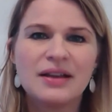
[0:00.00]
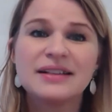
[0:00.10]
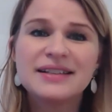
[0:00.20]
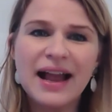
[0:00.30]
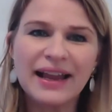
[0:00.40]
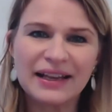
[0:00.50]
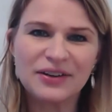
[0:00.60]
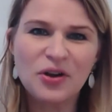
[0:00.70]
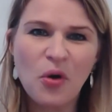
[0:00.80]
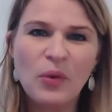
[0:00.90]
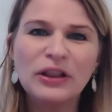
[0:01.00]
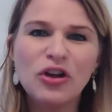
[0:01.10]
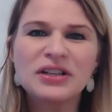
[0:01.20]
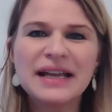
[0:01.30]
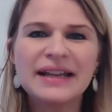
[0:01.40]
Second, we
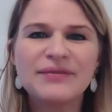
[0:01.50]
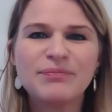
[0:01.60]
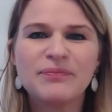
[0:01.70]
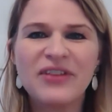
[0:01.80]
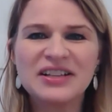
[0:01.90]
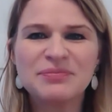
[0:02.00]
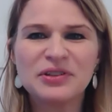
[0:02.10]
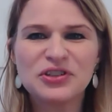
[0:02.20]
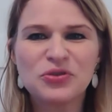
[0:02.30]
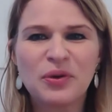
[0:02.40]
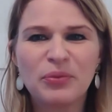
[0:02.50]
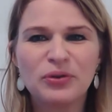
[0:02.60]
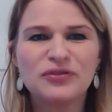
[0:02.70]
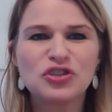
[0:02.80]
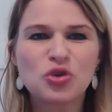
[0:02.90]
looked at investments to
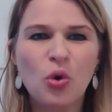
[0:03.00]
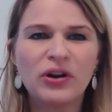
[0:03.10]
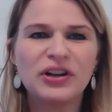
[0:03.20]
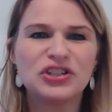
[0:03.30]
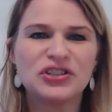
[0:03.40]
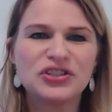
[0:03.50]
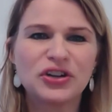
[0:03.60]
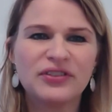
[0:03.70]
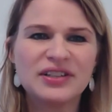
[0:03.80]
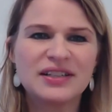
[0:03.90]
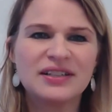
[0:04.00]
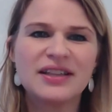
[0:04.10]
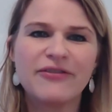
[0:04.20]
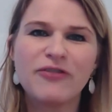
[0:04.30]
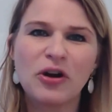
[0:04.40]
improve storage and services
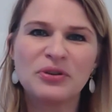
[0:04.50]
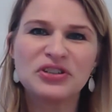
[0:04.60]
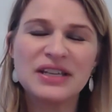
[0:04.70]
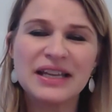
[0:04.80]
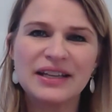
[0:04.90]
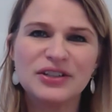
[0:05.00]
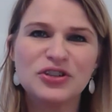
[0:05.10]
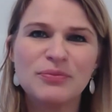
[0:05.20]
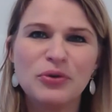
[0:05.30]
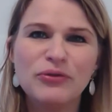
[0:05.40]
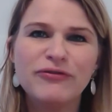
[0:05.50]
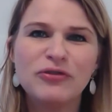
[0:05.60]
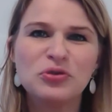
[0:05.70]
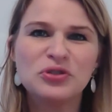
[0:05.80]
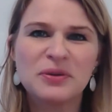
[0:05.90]
that farmers need to move
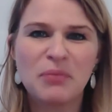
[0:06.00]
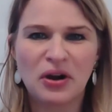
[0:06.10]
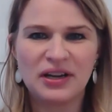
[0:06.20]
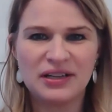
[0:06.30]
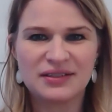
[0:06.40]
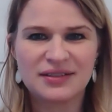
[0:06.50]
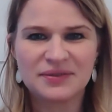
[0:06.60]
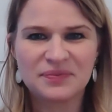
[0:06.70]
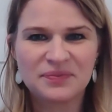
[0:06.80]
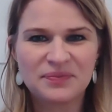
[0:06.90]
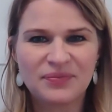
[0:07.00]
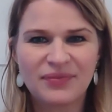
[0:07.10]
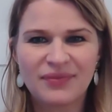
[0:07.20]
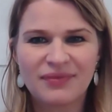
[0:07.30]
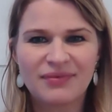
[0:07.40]
food to markets.
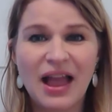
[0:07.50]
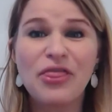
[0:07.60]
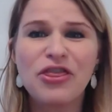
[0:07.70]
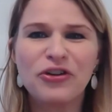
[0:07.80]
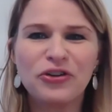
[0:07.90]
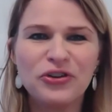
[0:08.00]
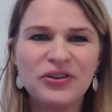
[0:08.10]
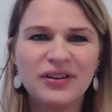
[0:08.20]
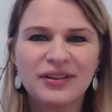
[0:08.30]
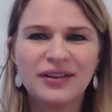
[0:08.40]
And third,